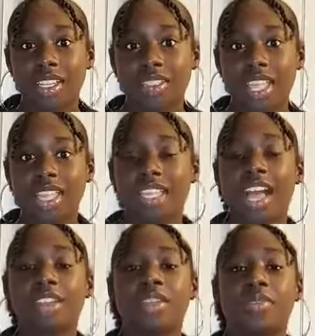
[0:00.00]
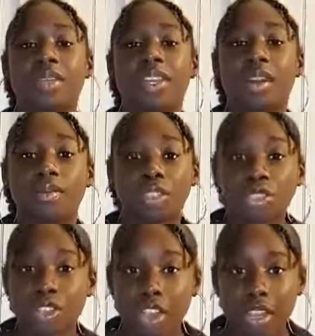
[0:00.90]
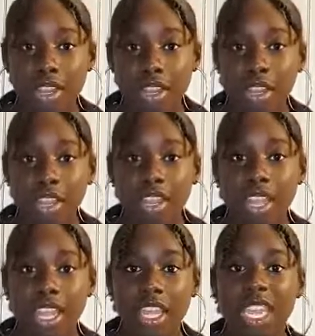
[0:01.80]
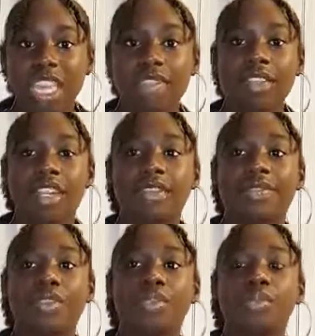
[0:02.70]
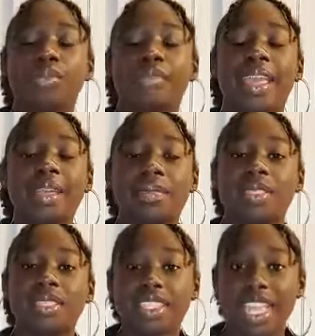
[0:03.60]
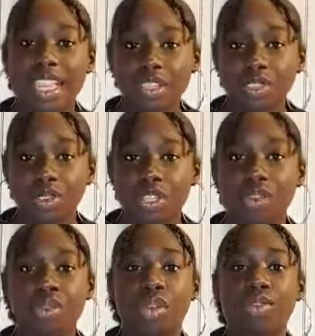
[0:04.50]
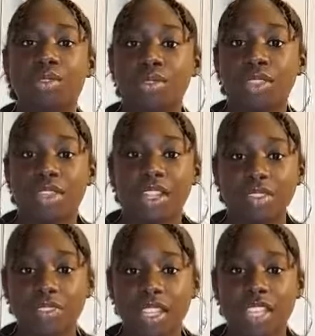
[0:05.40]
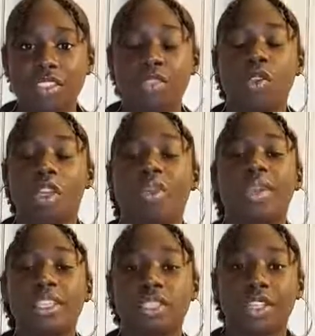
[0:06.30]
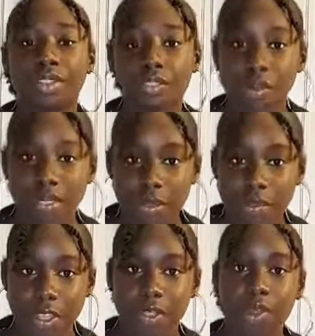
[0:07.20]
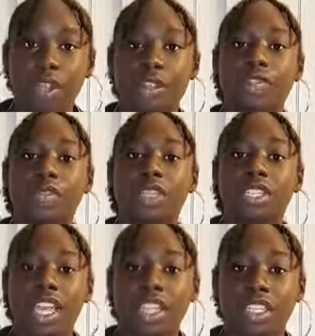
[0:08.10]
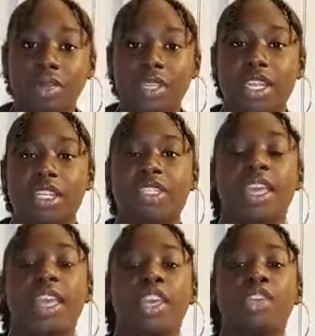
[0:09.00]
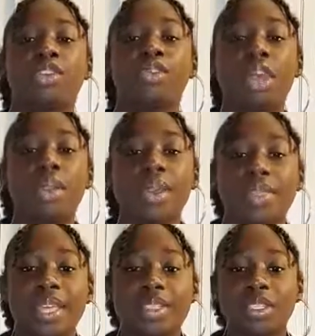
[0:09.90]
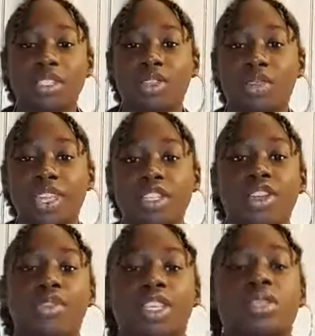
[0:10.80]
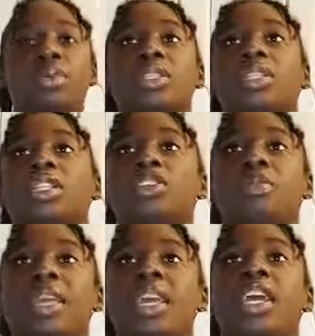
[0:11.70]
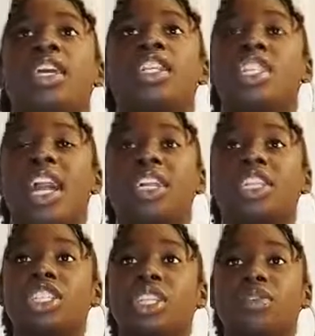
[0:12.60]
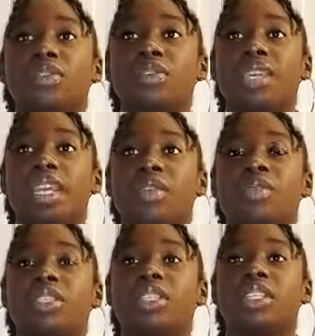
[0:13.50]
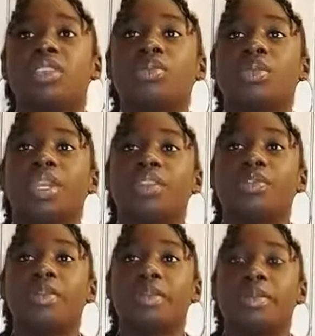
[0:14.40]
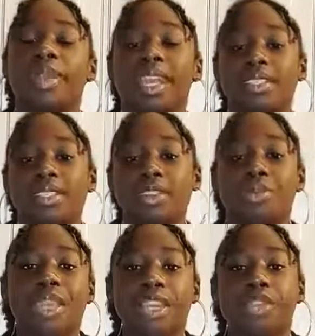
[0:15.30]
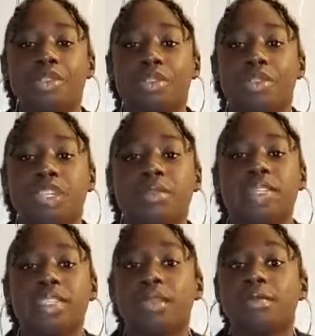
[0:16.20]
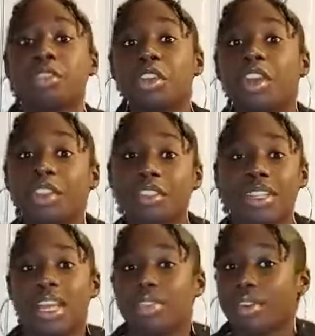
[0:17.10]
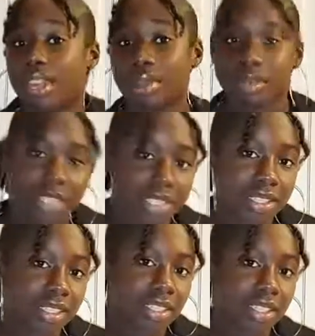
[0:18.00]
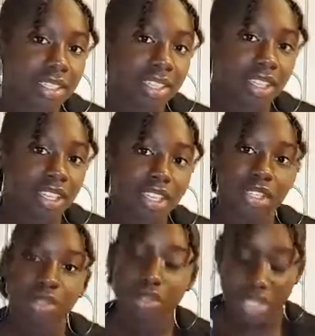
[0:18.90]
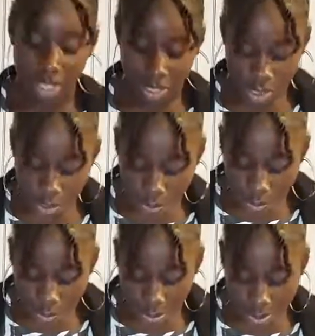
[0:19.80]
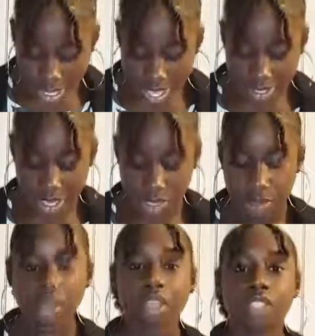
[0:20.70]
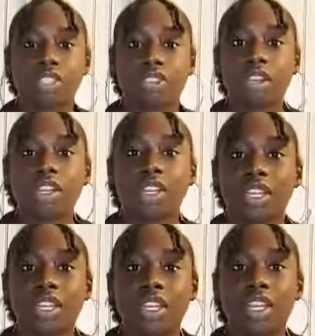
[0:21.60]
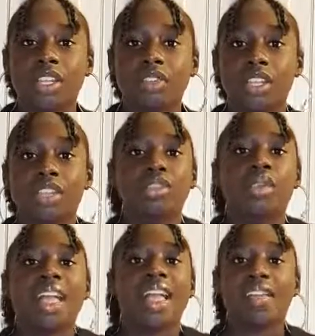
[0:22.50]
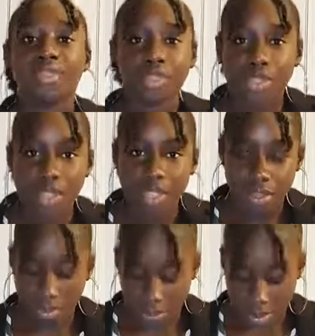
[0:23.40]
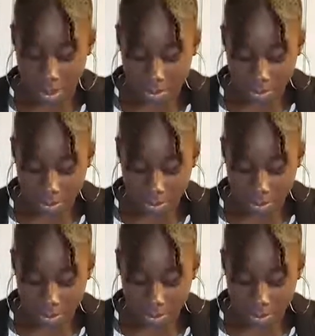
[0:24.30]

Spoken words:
They allow you to become stronger. Even if you make mistakes or you go through certain things, you always learn from something. You learn from a challenge because you know in that situation, oh, this was a little bit challenging for me. It was a little weird for me, but I still made it through, which means I'm stronger than I thought I was. You realize that you are stronger than you ever thought you would be.